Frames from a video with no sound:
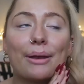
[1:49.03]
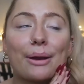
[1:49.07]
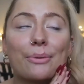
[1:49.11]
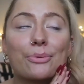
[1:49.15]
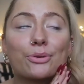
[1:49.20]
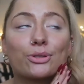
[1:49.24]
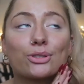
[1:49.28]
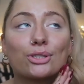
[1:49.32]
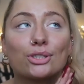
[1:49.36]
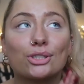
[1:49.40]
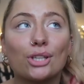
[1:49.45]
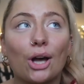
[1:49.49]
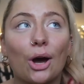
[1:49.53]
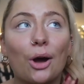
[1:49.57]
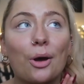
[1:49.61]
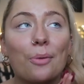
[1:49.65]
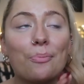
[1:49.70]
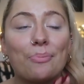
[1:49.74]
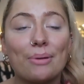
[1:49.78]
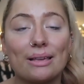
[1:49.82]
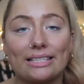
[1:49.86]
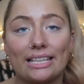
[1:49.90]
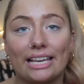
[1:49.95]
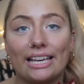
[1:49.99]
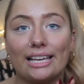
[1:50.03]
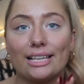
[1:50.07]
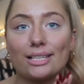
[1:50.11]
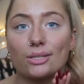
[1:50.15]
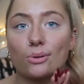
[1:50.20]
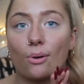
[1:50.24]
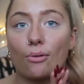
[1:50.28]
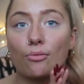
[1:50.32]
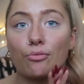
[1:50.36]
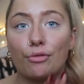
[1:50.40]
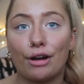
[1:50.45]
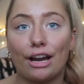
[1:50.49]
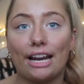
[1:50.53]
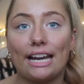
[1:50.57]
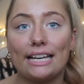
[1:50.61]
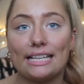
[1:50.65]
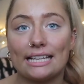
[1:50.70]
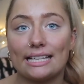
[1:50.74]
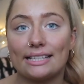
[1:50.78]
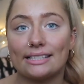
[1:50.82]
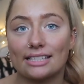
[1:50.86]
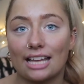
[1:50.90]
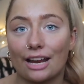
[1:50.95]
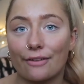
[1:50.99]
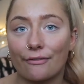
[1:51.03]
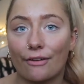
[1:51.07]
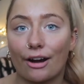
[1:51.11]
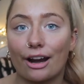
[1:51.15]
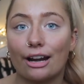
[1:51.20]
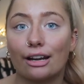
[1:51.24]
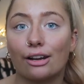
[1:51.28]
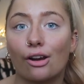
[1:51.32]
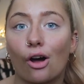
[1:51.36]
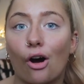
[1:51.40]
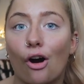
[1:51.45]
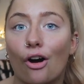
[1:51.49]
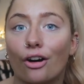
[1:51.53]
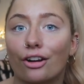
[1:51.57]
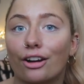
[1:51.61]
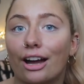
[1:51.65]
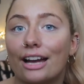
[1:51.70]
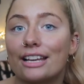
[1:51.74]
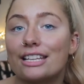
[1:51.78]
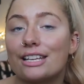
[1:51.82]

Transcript: but it was so busy, so I really didn't stay very long.